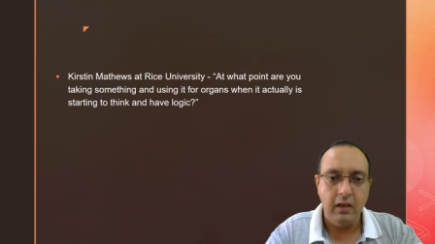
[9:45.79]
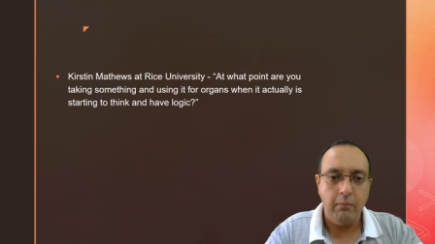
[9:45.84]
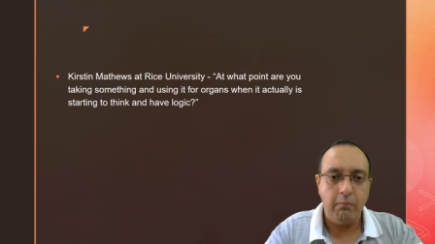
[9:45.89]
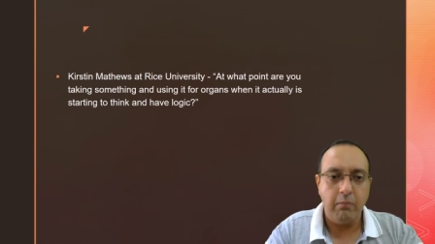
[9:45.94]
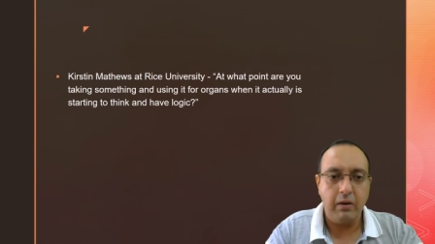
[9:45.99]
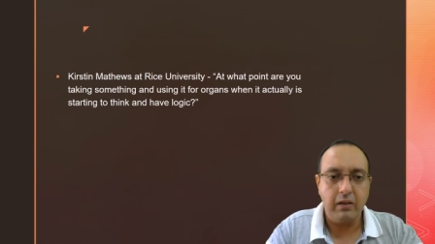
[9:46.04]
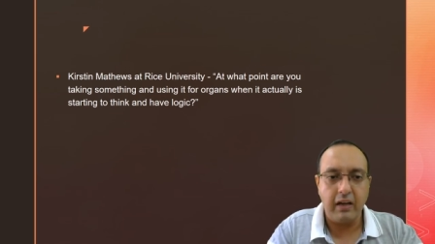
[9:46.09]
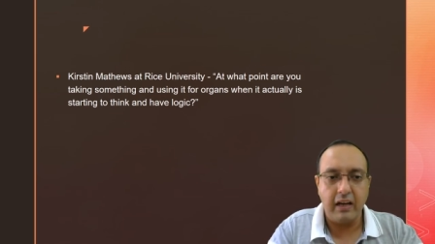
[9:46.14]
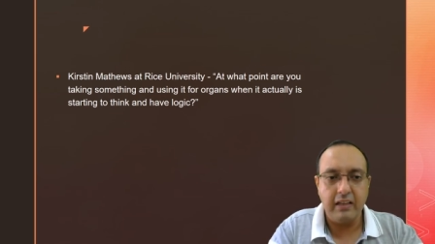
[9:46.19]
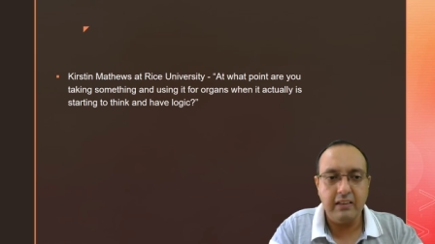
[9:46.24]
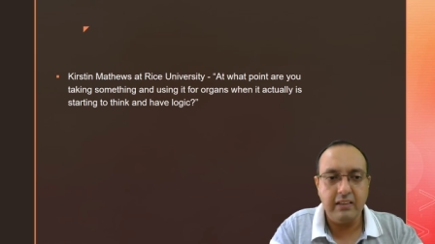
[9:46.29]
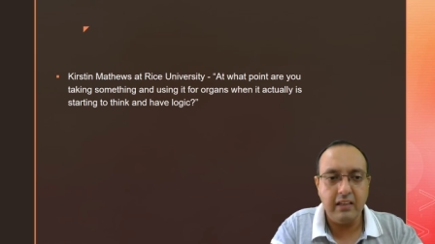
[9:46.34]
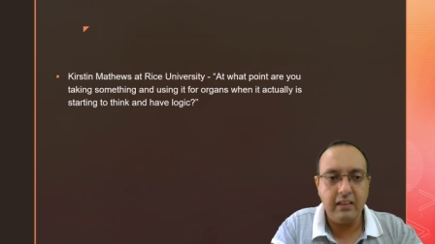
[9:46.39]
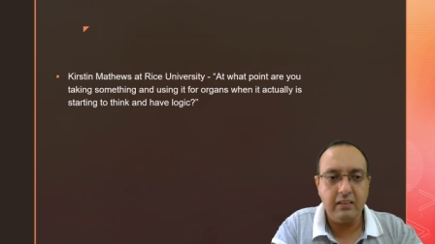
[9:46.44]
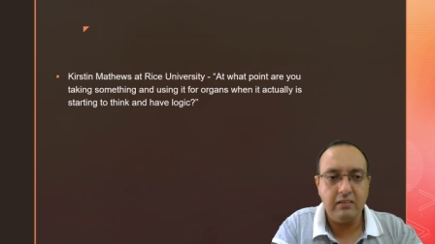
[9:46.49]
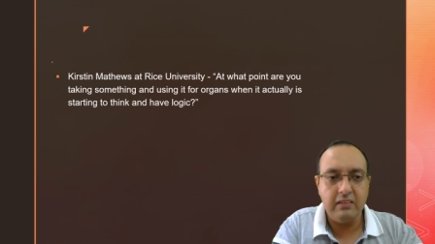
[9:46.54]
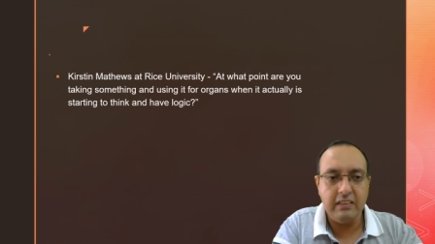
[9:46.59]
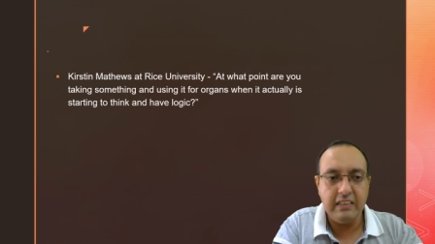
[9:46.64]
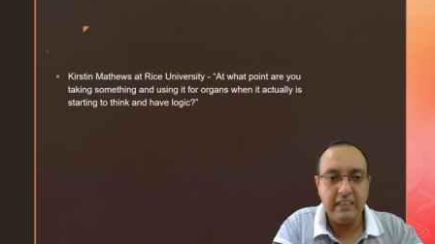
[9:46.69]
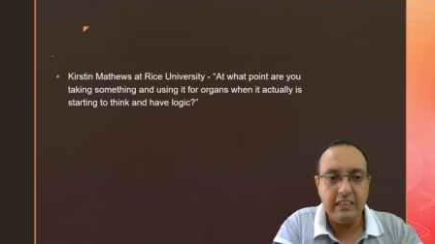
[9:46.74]
But I
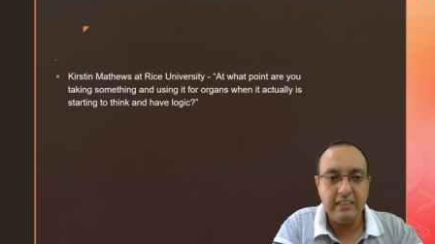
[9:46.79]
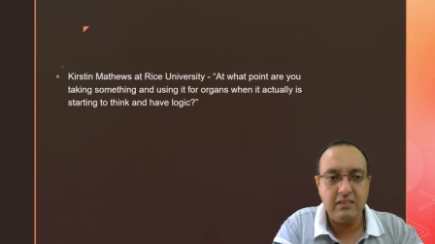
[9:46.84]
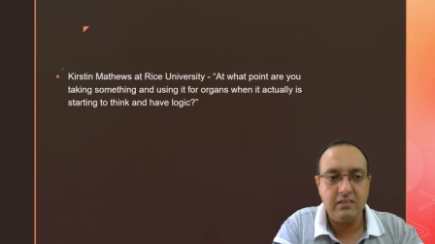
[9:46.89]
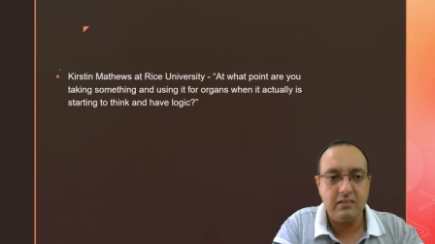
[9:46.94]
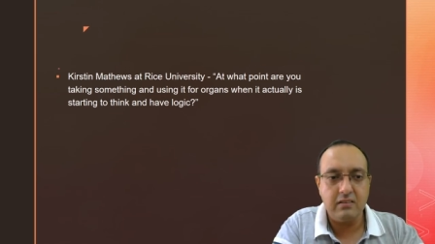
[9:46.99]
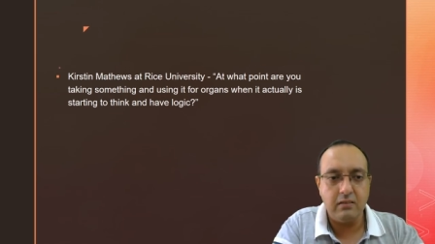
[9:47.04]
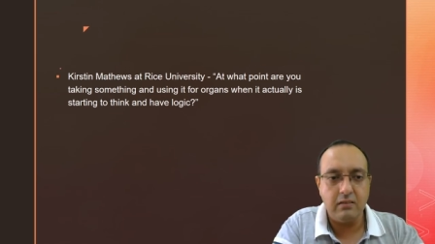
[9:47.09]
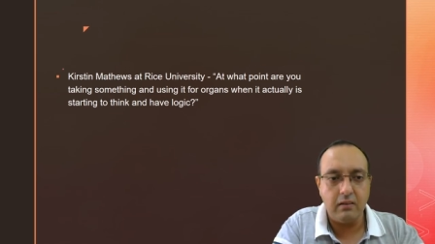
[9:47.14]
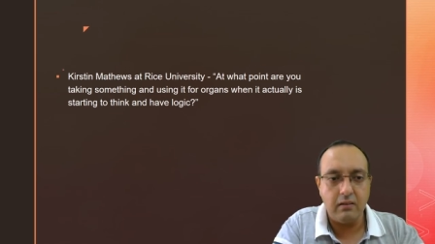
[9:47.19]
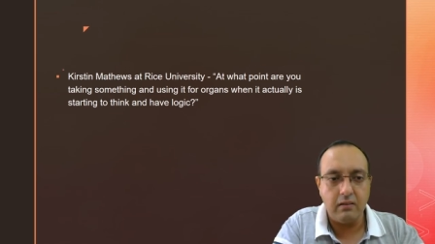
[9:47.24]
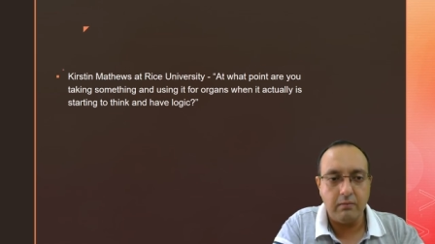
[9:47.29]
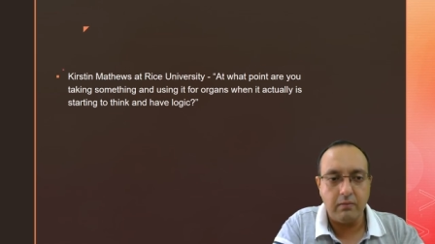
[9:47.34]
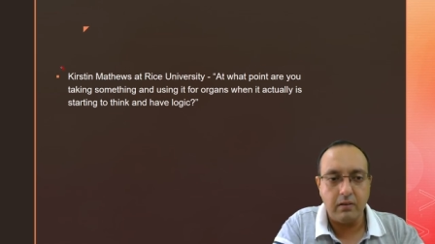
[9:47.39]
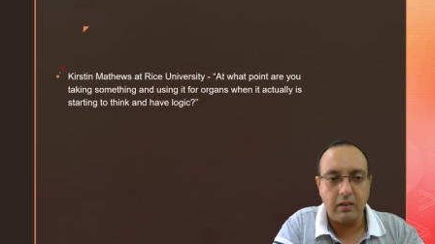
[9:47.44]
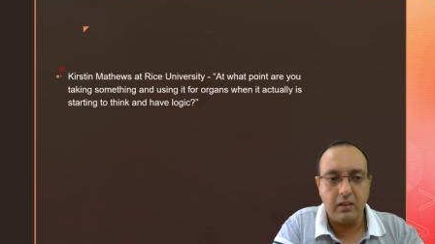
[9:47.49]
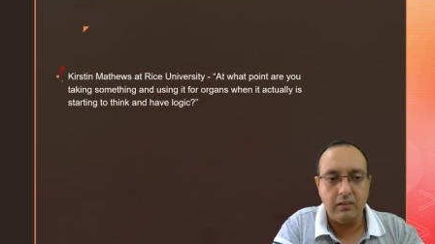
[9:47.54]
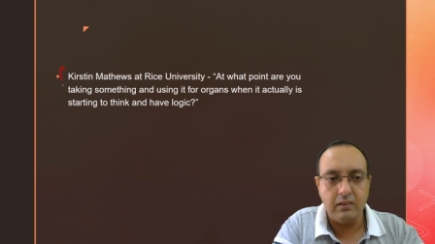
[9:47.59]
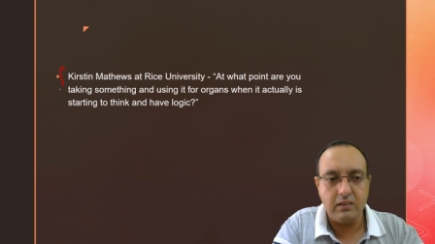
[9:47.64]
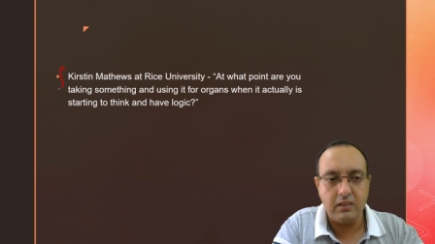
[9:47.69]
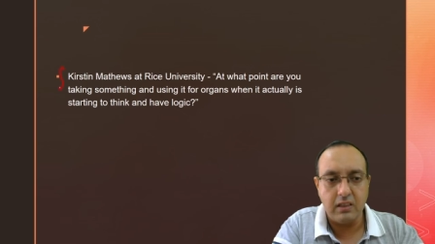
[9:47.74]
think these
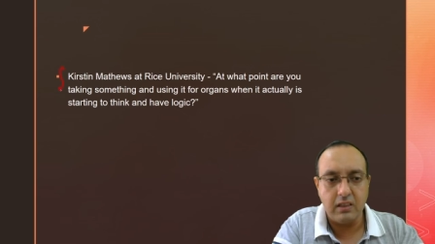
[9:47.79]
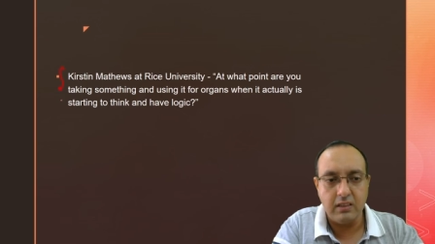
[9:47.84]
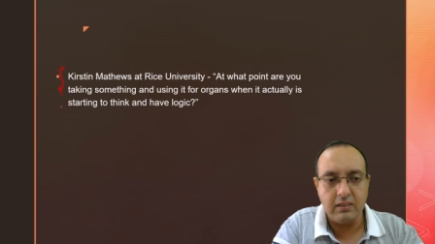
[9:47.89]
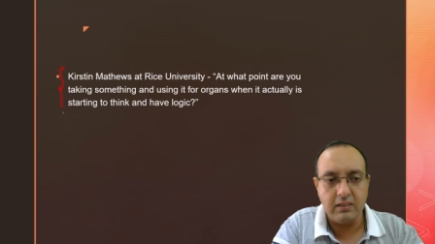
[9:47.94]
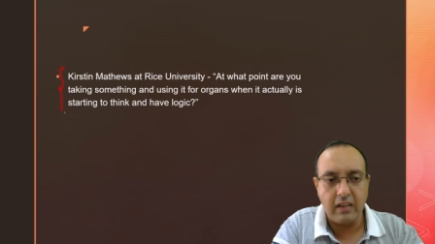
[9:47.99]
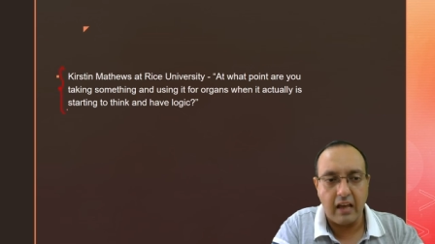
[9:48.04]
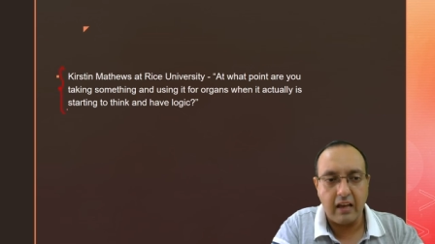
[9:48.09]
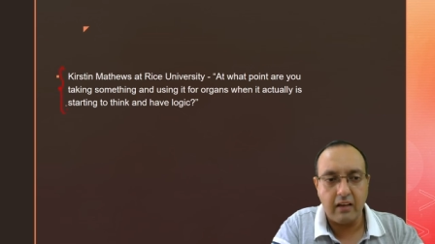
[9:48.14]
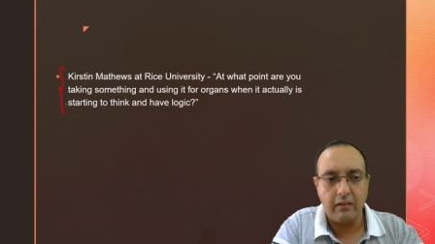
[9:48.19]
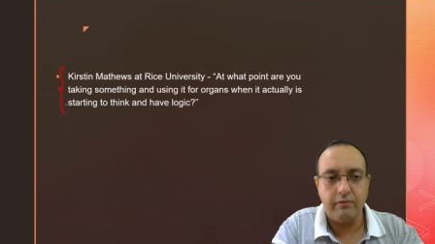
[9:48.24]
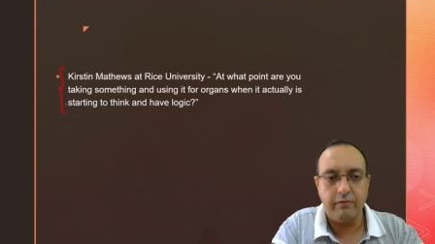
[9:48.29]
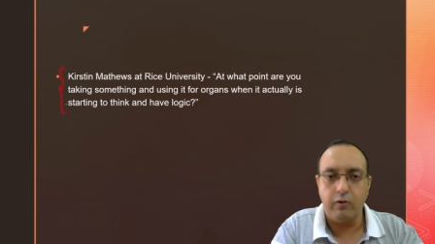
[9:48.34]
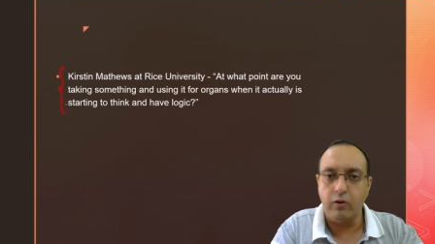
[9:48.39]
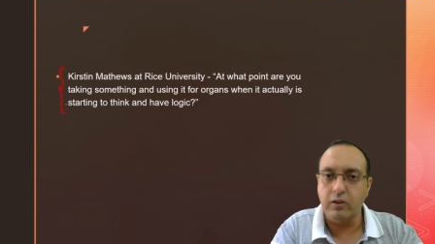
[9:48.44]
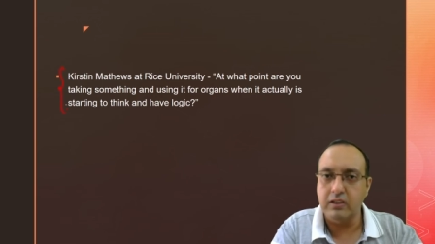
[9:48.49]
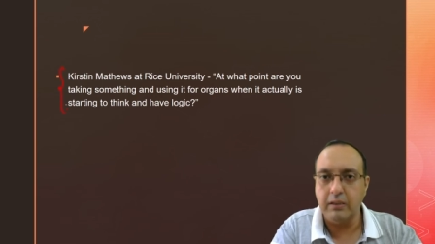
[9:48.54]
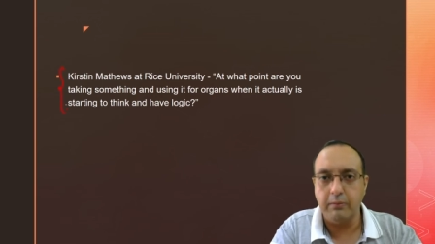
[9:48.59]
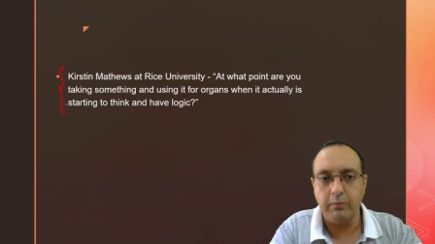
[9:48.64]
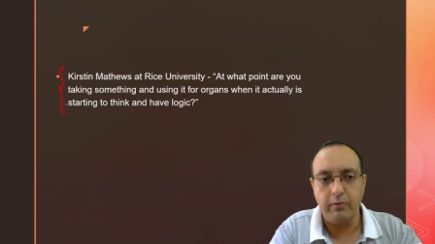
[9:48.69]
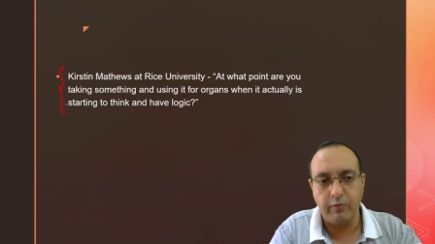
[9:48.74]
concerns, like for
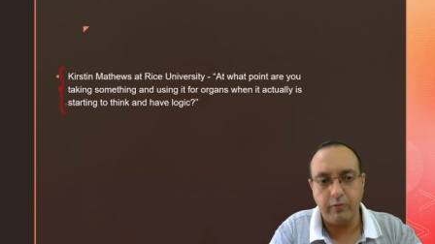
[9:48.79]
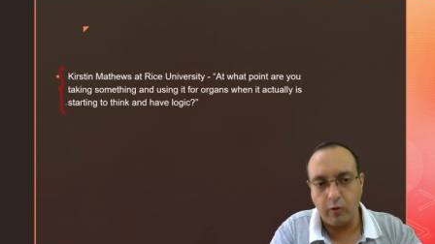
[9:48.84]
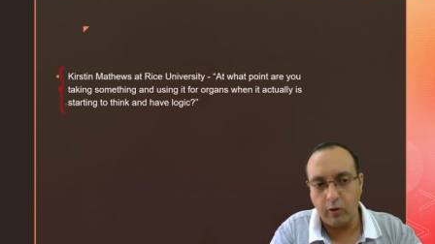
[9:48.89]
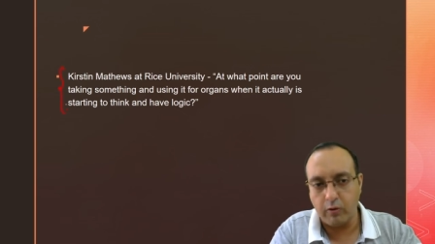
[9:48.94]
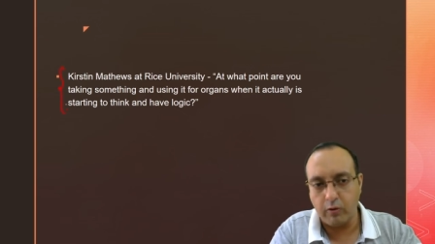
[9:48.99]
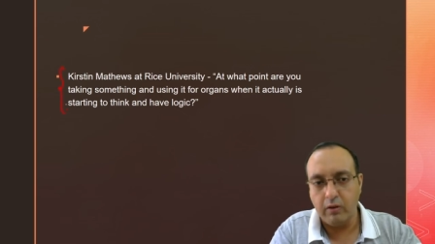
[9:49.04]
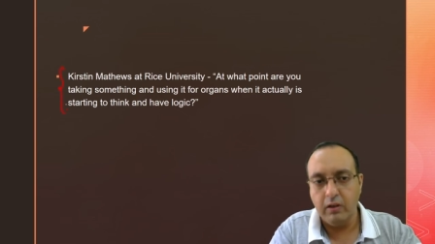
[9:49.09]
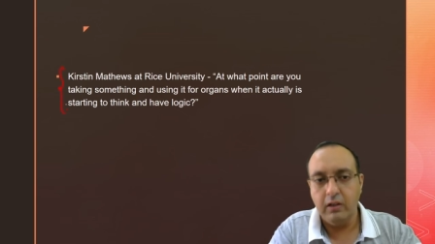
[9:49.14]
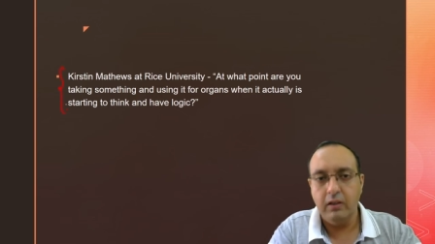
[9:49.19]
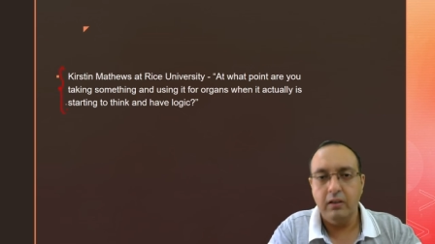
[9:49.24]
example from